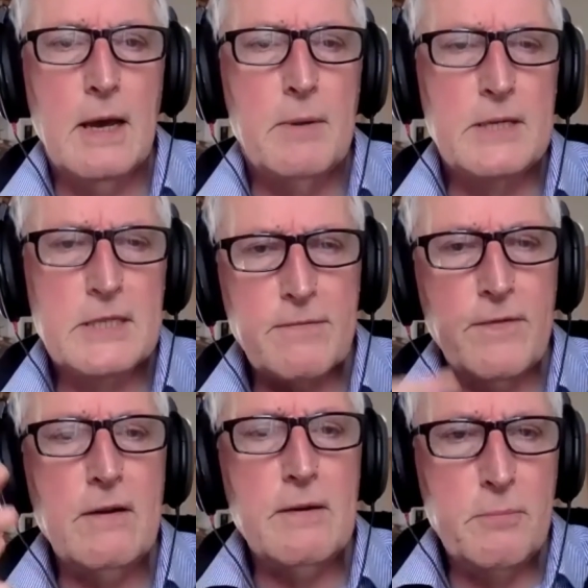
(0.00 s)
But just
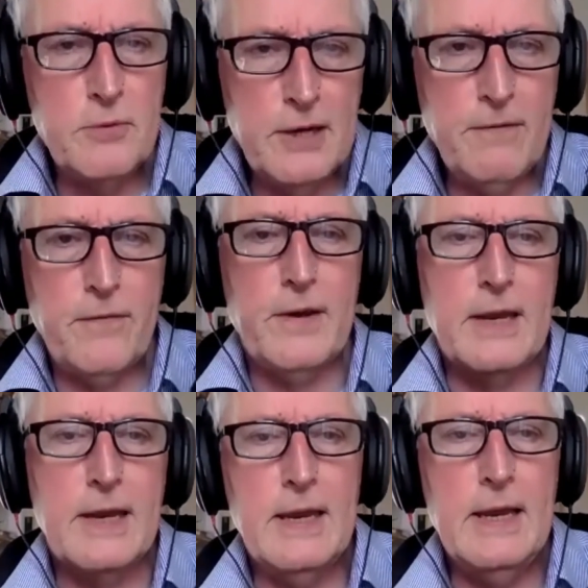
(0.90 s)
very
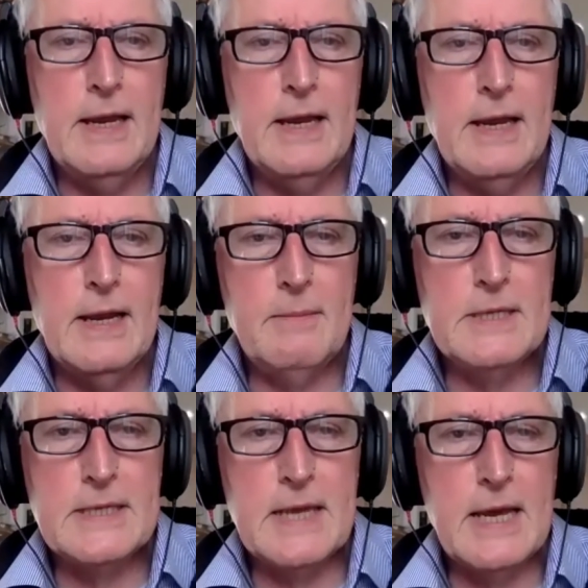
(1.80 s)
briefly,
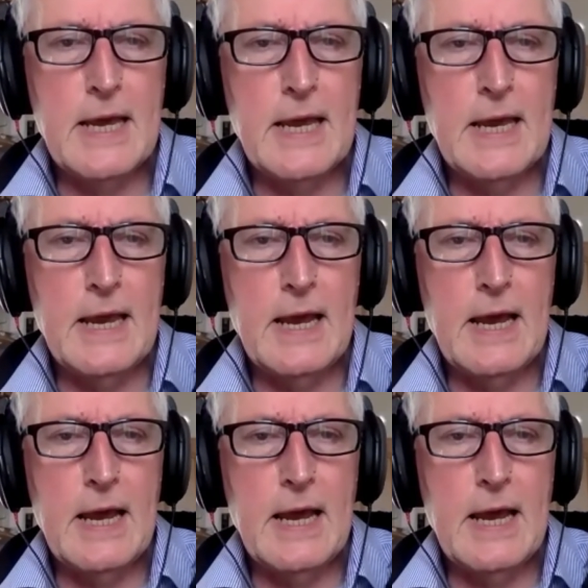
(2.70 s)
let me say,